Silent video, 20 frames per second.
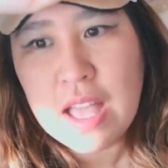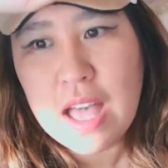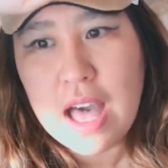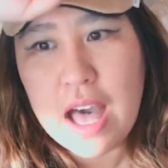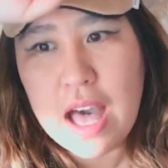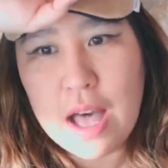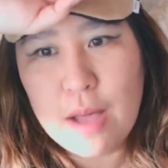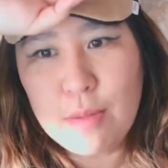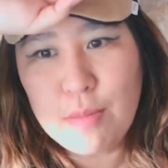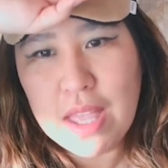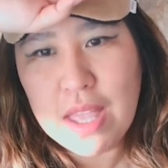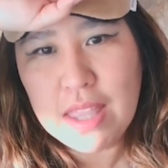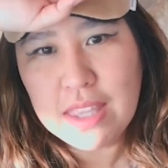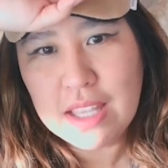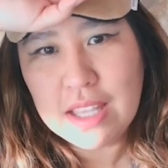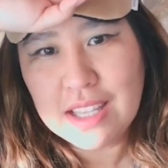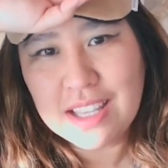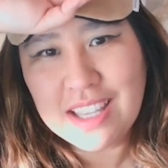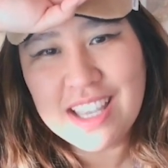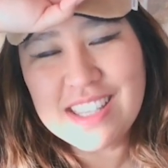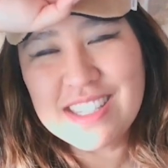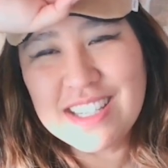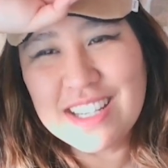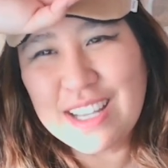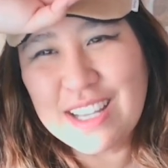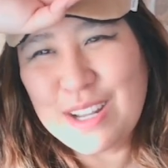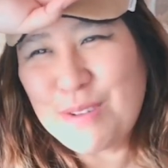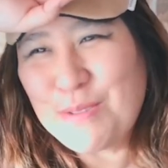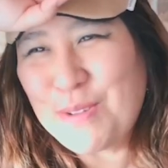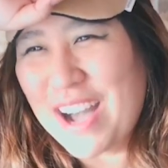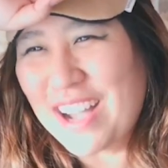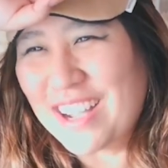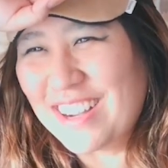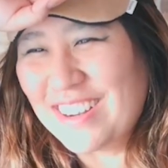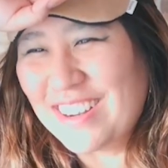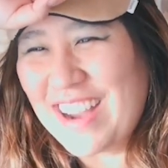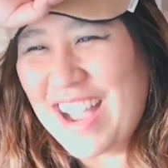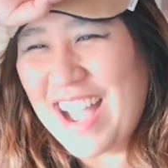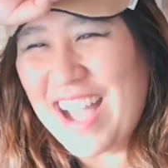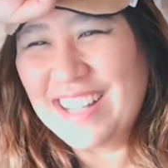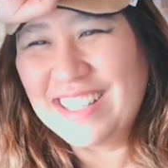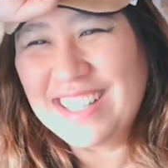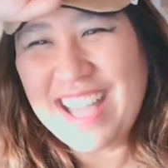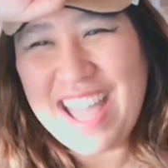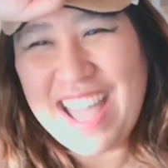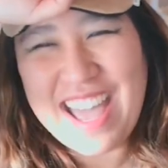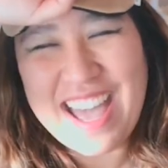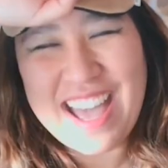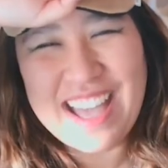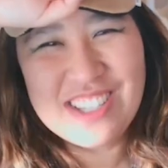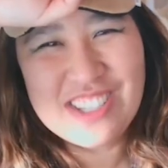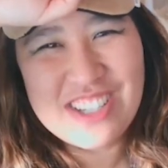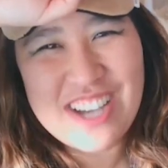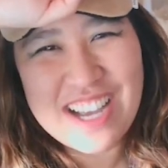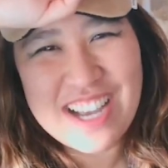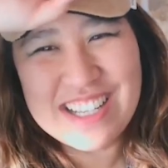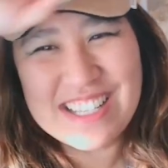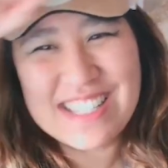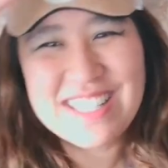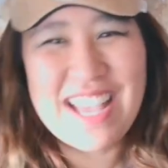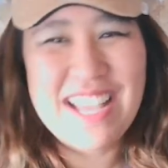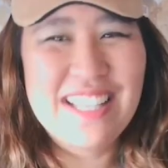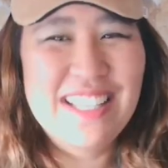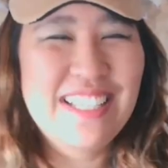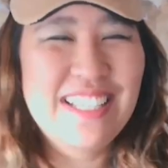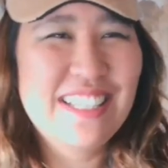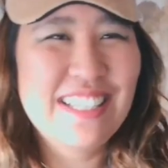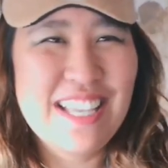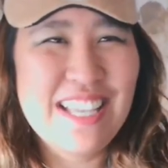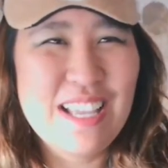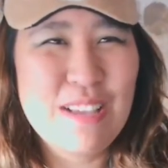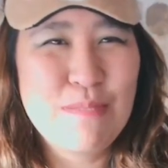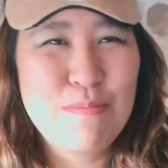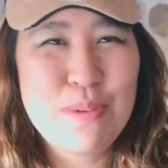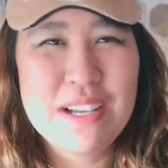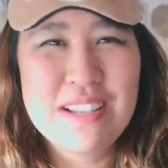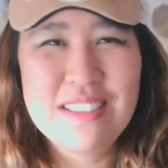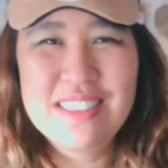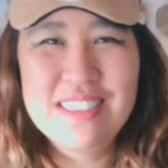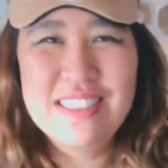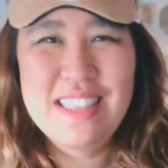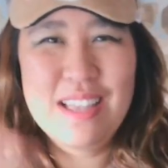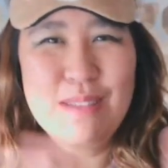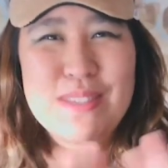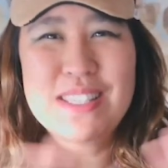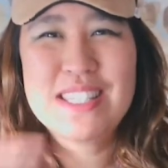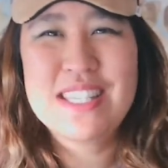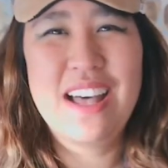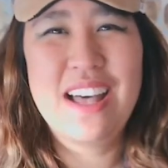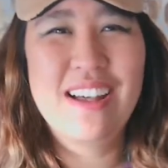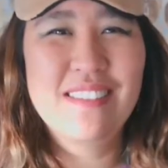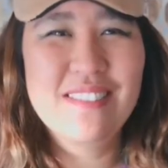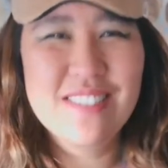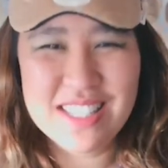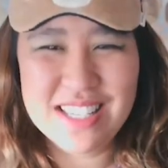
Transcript: And then the kids are going to walk around and try to silently put themselves